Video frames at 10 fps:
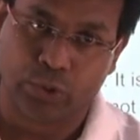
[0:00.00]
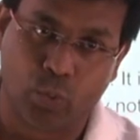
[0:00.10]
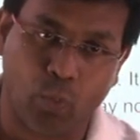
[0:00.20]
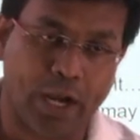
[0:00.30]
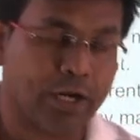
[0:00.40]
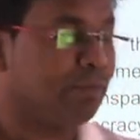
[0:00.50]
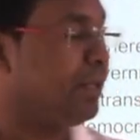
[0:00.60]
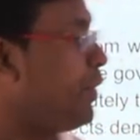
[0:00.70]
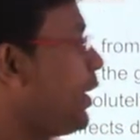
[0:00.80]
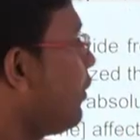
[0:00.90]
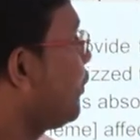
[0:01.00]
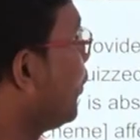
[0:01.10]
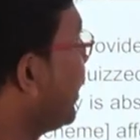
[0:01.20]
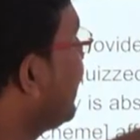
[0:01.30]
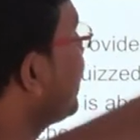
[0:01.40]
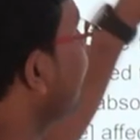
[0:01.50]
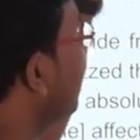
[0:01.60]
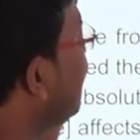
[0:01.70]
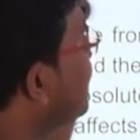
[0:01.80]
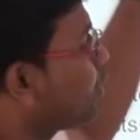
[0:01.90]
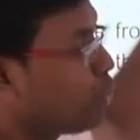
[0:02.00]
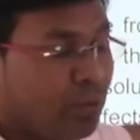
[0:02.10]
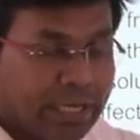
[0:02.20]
So one of the way of donation is through